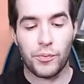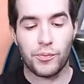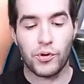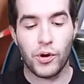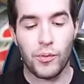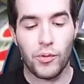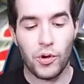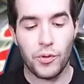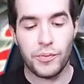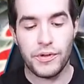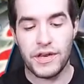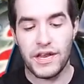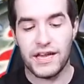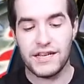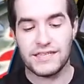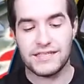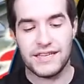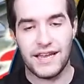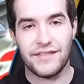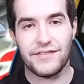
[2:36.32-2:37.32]
our promo will be
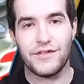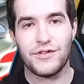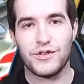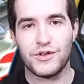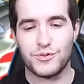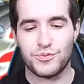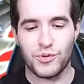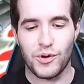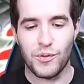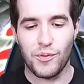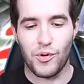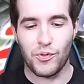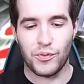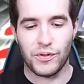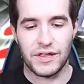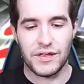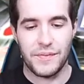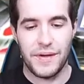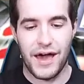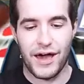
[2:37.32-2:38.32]
nice. Not that this promo
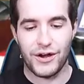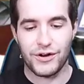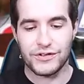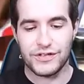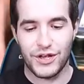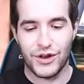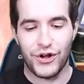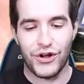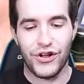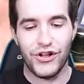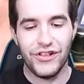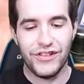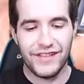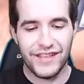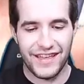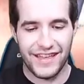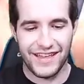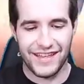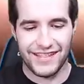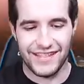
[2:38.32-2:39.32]
really matters at all.
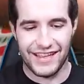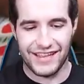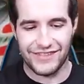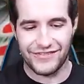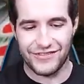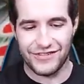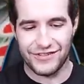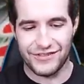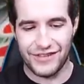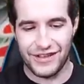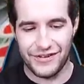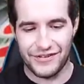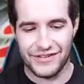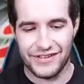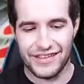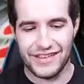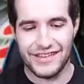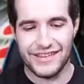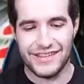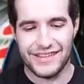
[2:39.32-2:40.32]
like, like,
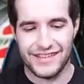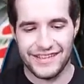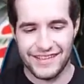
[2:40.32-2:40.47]
really?